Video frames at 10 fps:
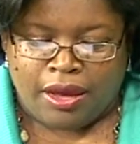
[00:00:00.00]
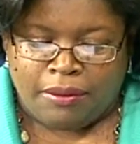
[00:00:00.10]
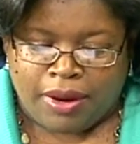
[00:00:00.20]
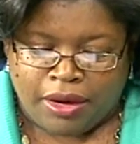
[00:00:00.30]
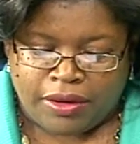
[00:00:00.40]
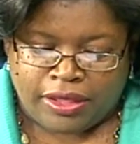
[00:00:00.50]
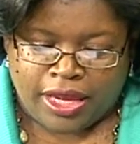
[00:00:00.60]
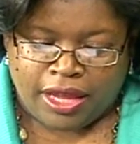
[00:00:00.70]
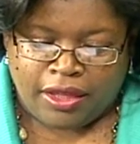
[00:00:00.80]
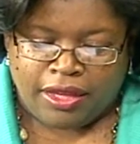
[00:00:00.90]

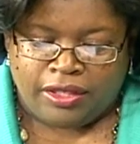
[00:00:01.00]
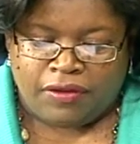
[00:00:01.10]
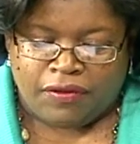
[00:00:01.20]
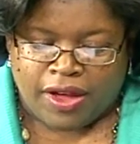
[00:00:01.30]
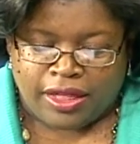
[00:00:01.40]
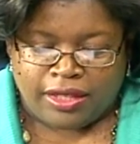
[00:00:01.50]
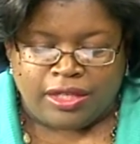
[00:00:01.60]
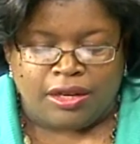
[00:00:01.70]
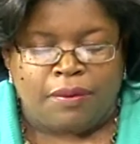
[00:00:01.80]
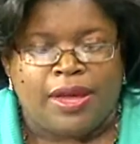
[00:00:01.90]
Micrecycle is a
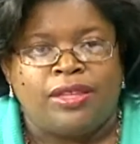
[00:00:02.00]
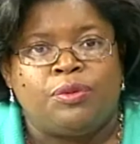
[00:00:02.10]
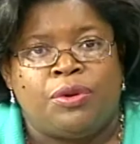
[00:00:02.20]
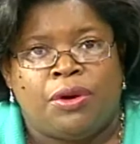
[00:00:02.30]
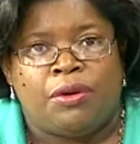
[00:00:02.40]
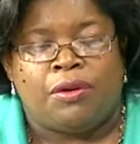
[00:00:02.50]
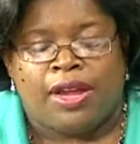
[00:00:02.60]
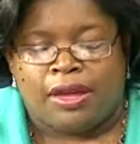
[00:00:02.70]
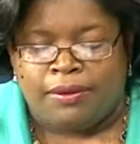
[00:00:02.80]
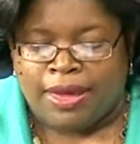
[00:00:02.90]
volunteer-based
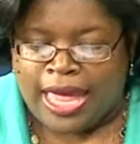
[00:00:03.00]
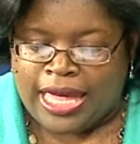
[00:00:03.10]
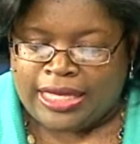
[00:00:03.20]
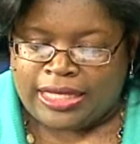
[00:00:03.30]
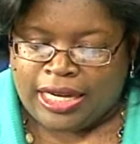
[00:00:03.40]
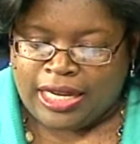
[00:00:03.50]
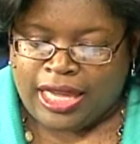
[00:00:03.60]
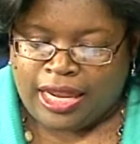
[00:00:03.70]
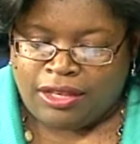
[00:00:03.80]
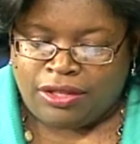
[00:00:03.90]
program
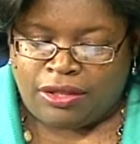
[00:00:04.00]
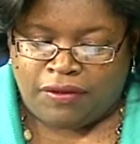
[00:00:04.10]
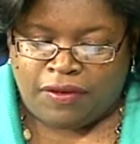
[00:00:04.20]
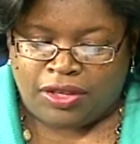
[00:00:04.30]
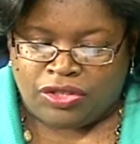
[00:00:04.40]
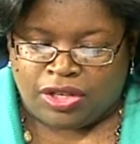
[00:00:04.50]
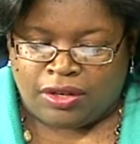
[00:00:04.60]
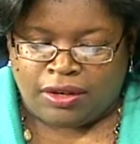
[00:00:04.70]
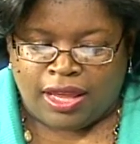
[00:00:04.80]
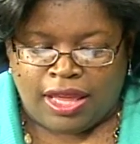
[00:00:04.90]
dedicated to the
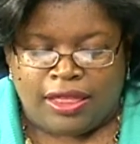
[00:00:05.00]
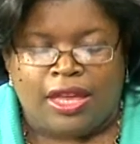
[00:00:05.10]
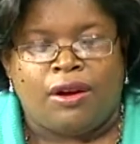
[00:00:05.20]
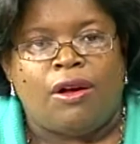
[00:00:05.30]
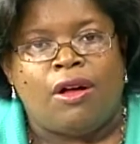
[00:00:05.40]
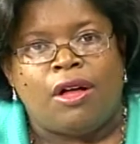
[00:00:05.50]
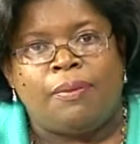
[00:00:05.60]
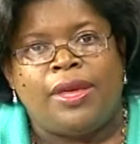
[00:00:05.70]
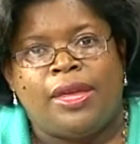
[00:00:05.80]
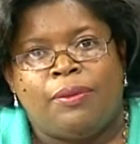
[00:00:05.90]
vision that all
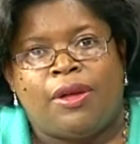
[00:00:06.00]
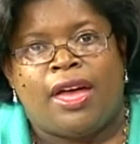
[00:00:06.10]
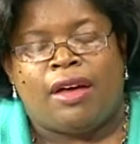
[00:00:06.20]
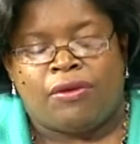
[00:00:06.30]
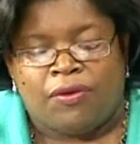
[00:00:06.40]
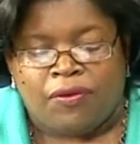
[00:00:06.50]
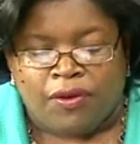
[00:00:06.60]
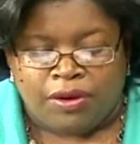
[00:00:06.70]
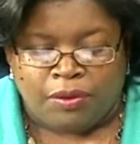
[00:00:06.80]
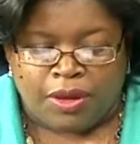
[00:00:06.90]
people have
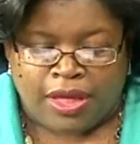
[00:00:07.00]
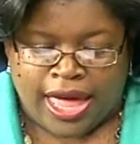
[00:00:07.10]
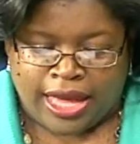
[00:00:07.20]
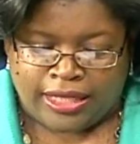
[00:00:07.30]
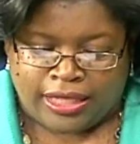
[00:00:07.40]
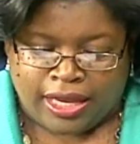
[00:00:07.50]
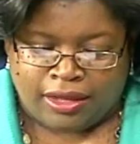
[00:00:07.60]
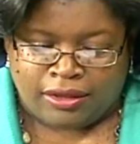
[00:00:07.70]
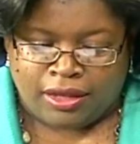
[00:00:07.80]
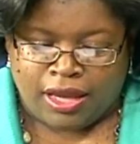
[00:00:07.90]
affordable
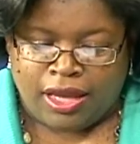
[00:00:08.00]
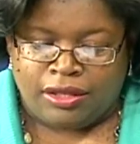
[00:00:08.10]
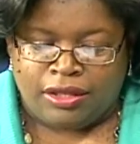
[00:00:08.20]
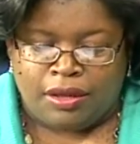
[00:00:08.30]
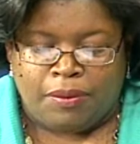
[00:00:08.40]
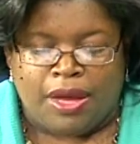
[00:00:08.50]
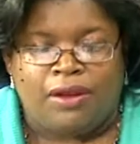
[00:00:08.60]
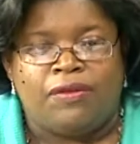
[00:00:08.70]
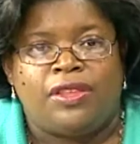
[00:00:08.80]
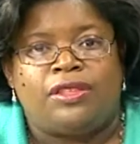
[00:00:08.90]
access to the
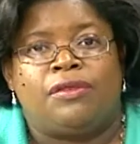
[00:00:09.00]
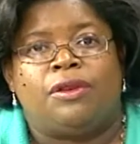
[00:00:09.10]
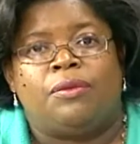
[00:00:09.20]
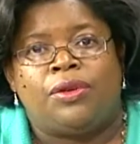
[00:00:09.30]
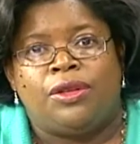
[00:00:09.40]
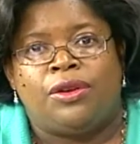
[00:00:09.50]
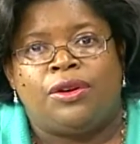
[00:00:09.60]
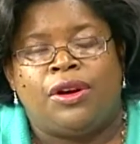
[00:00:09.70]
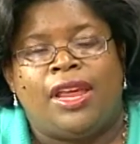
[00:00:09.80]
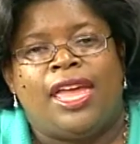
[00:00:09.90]
benefits of
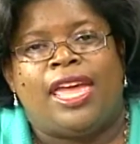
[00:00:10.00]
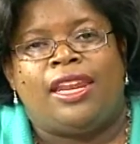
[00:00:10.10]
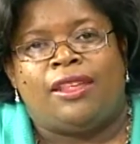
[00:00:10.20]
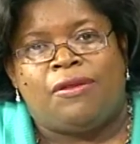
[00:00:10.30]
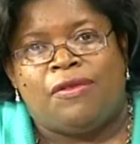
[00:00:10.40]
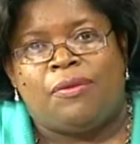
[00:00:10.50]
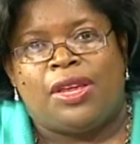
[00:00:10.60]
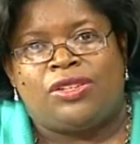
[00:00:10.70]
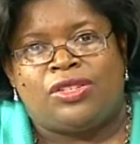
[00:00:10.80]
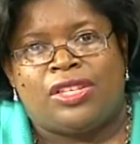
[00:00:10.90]
computer and
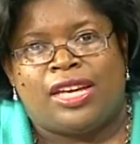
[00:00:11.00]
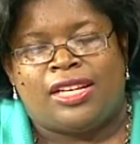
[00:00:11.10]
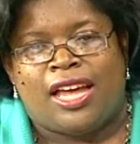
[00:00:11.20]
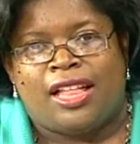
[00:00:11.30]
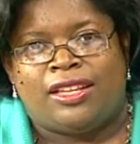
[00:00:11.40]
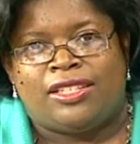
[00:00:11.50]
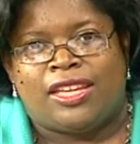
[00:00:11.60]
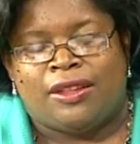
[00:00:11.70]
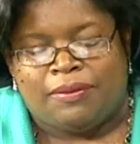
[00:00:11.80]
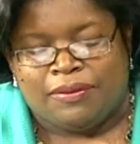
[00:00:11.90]
information
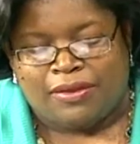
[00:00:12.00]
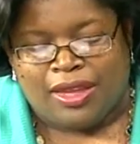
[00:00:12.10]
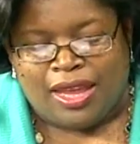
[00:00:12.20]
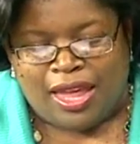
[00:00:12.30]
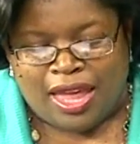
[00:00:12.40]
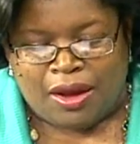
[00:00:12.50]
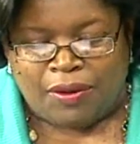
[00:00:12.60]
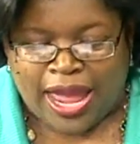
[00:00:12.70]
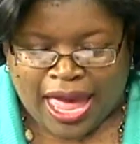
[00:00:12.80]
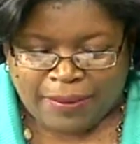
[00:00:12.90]
technology. And
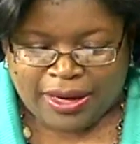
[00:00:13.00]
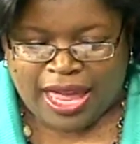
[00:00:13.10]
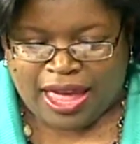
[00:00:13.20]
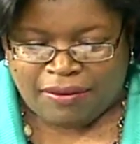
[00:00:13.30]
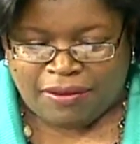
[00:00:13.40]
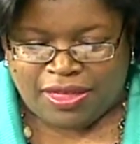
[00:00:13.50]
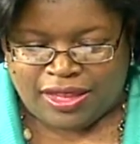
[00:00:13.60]
we're happy to have with